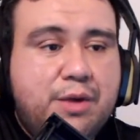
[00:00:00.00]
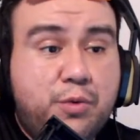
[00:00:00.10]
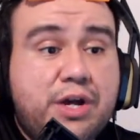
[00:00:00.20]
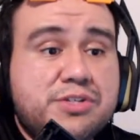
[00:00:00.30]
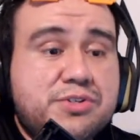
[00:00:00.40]

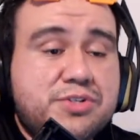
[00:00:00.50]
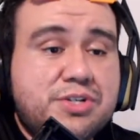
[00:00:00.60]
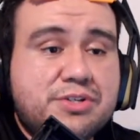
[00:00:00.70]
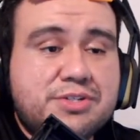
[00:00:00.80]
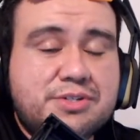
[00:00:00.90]
We also
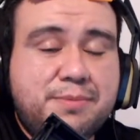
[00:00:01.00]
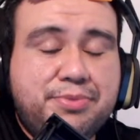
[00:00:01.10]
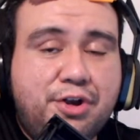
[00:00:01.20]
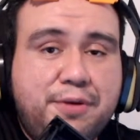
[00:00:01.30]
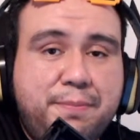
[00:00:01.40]
saw some
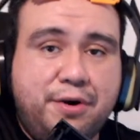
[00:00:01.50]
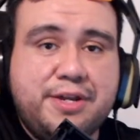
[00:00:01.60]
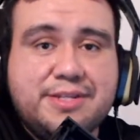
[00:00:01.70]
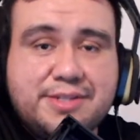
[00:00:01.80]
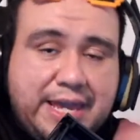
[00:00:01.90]

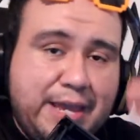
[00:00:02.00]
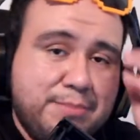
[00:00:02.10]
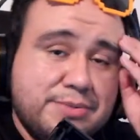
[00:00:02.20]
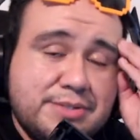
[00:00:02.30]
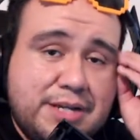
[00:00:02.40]
third-party
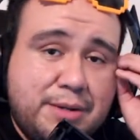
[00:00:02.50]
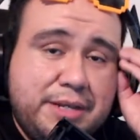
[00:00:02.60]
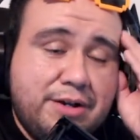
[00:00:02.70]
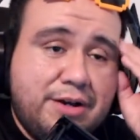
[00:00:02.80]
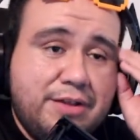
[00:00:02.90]
games
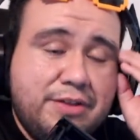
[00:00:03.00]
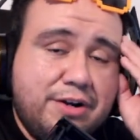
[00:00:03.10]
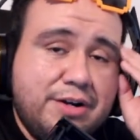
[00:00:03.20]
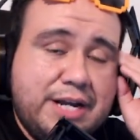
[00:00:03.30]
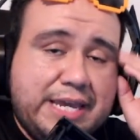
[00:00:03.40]
coming on
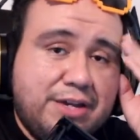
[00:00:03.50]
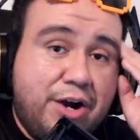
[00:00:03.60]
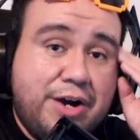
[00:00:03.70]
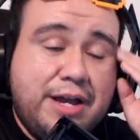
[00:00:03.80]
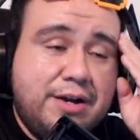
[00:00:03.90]
there, like
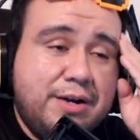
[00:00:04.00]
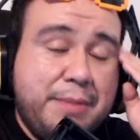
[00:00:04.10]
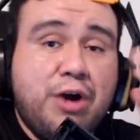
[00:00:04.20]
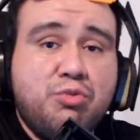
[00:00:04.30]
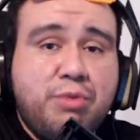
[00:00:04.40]

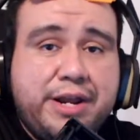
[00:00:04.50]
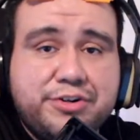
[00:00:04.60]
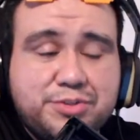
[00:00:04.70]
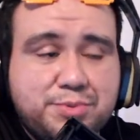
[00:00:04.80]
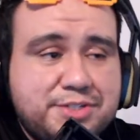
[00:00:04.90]

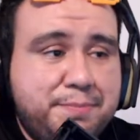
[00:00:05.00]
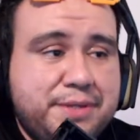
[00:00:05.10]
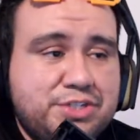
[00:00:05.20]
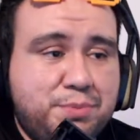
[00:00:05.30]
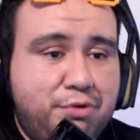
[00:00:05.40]
Outriders was a
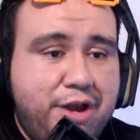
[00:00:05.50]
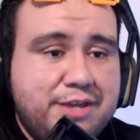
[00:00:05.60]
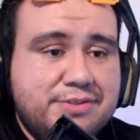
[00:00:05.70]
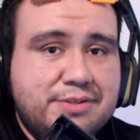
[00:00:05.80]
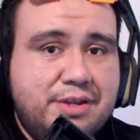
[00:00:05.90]
big
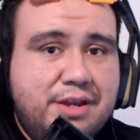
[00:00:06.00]
surprise.